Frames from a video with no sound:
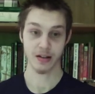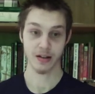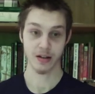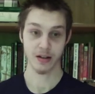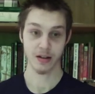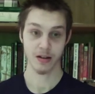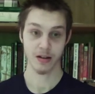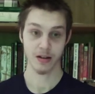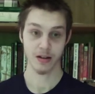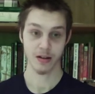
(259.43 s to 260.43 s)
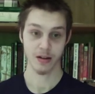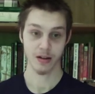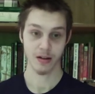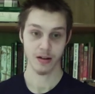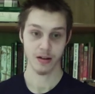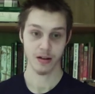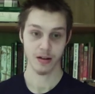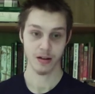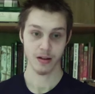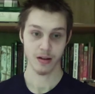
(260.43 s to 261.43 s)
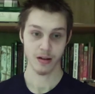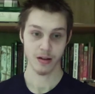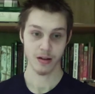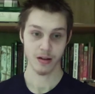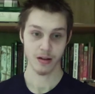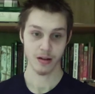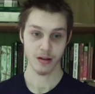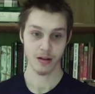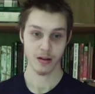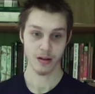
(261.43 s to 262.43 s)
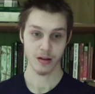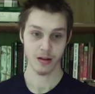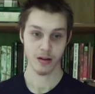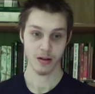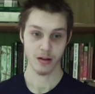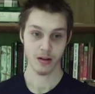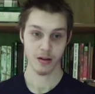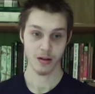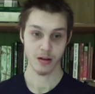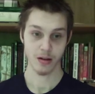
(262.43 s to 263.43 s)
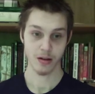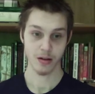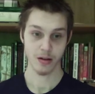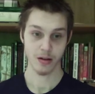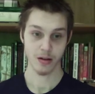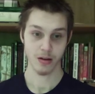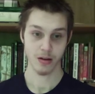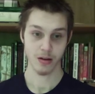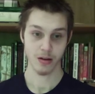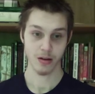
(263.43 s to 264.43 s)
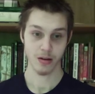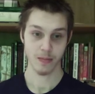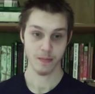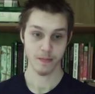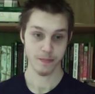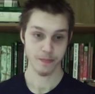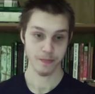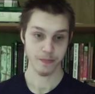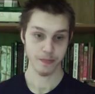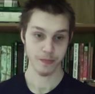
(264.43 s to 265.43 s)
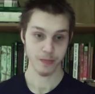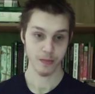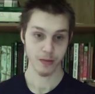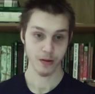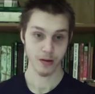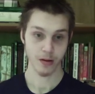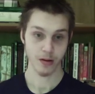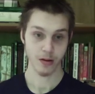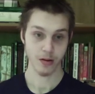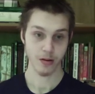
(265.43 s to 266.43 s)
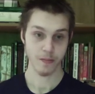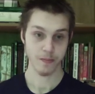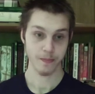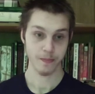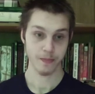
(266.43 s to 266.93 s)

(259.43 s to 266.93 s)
Nobody speaks.